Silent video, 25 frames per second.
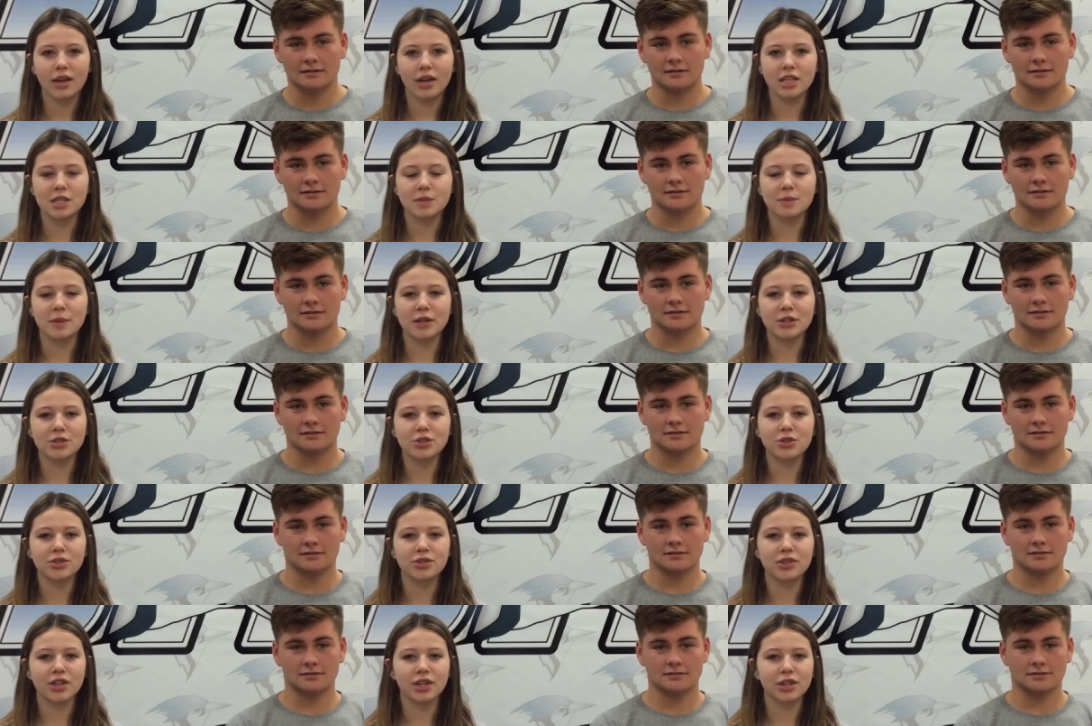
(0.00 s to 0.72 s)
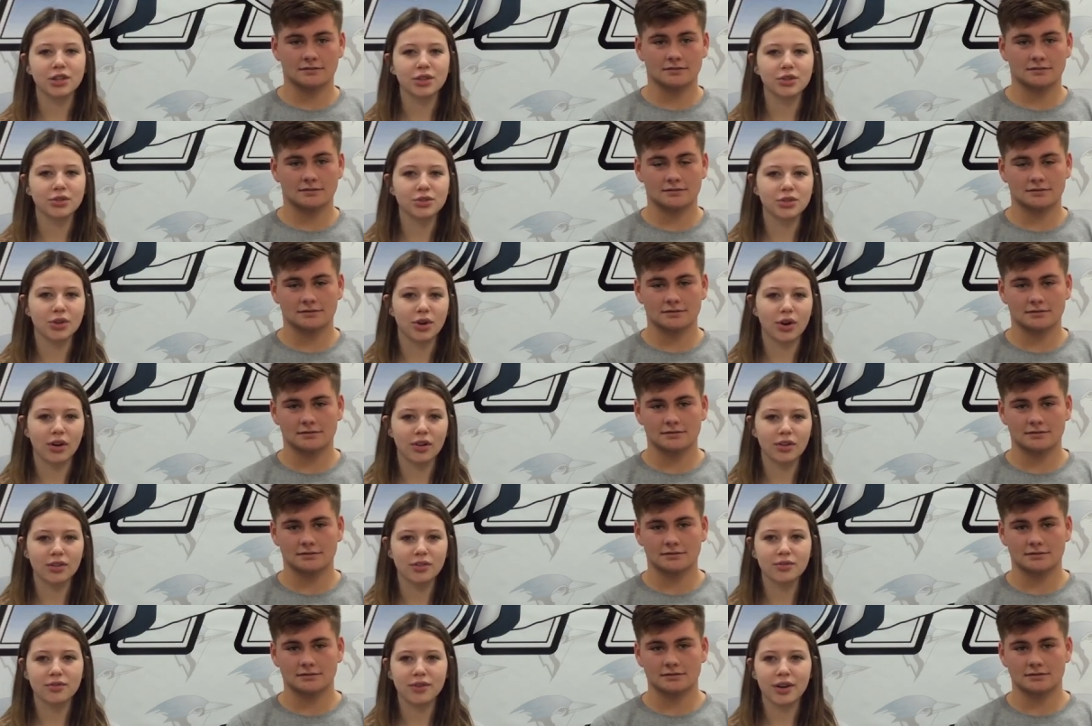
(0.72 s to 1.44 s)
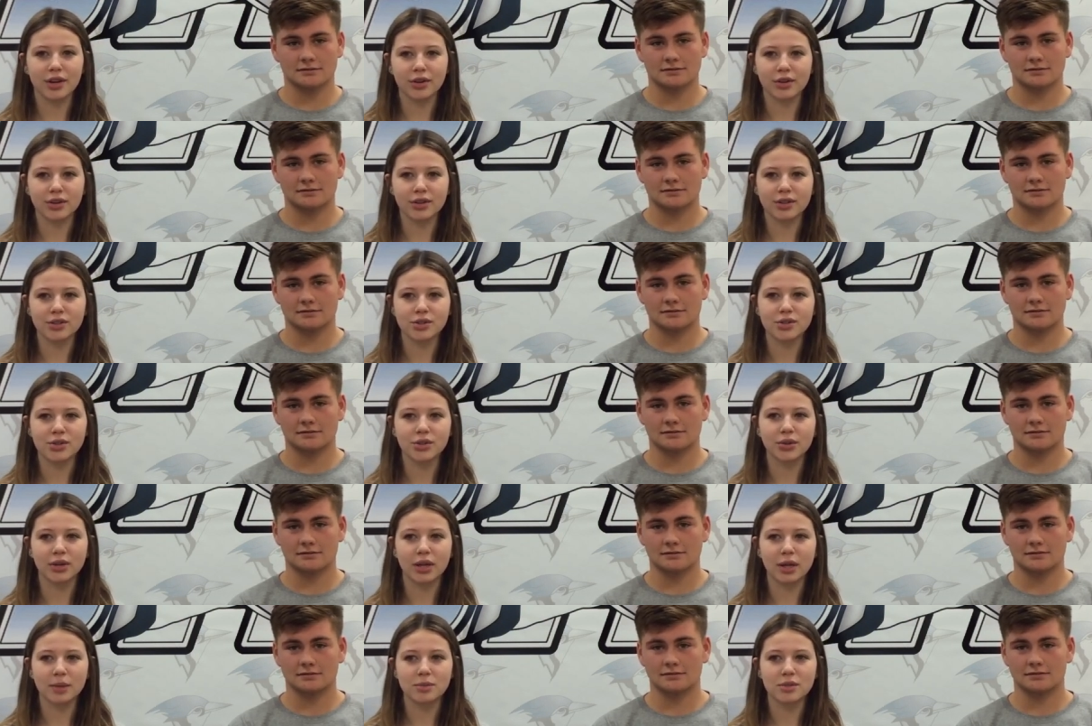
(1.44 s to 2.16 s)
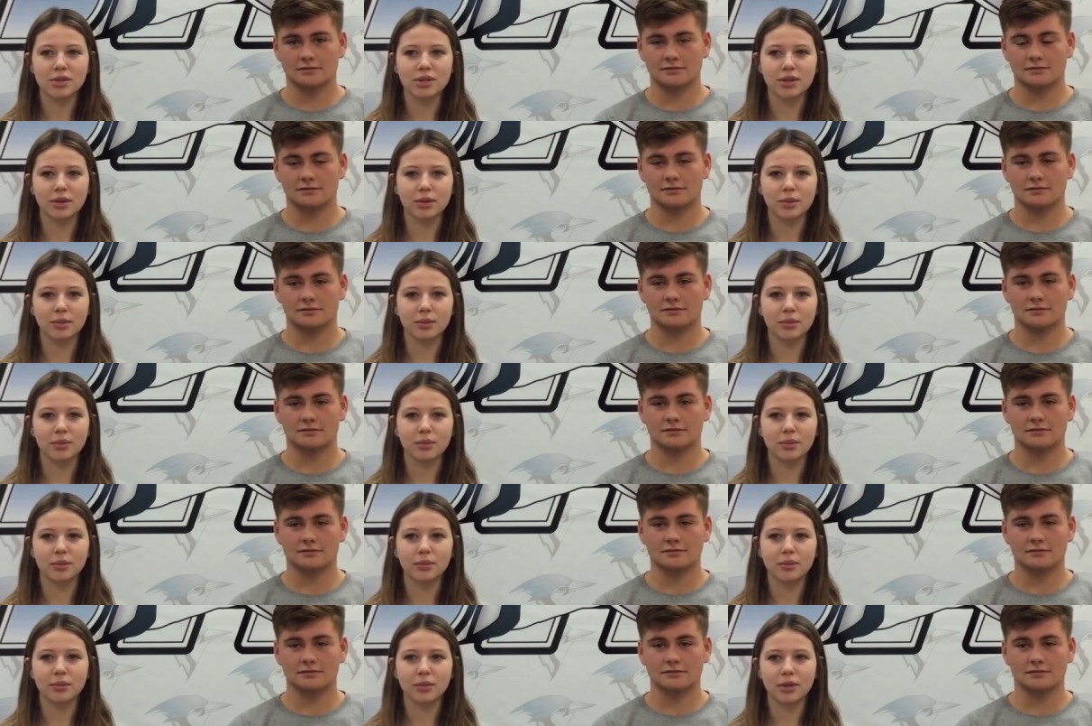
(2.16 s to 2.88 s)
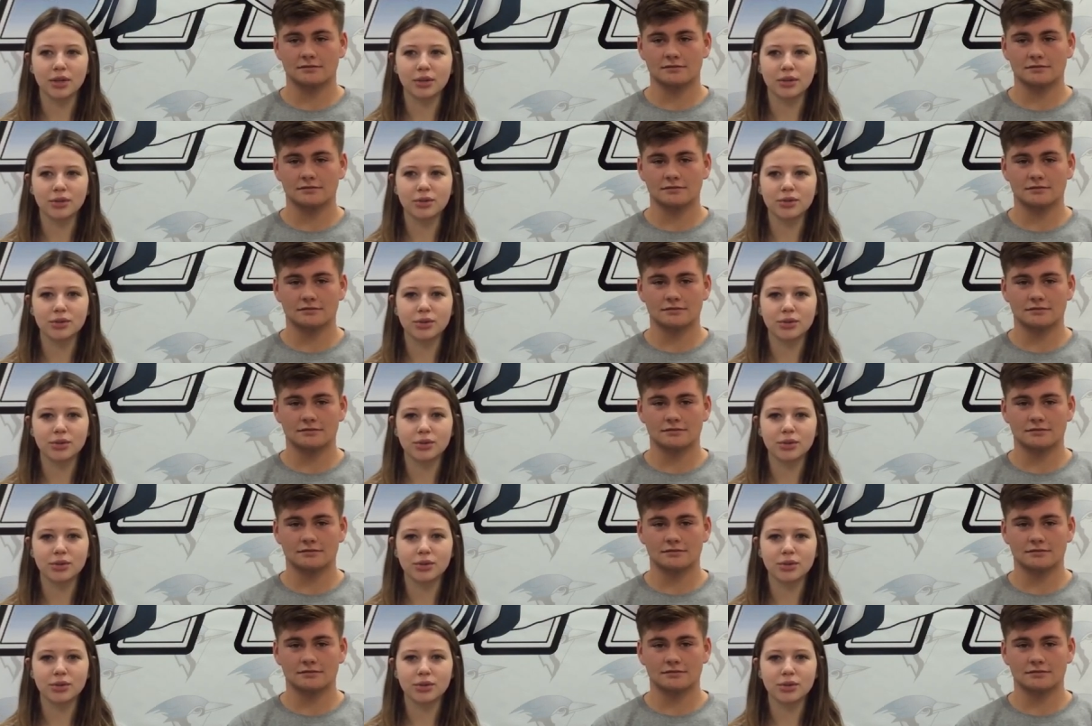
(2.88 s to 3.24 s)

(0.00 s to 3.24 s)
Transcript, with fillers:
Speaker 1: A special thank you to all the veterans who came to the middle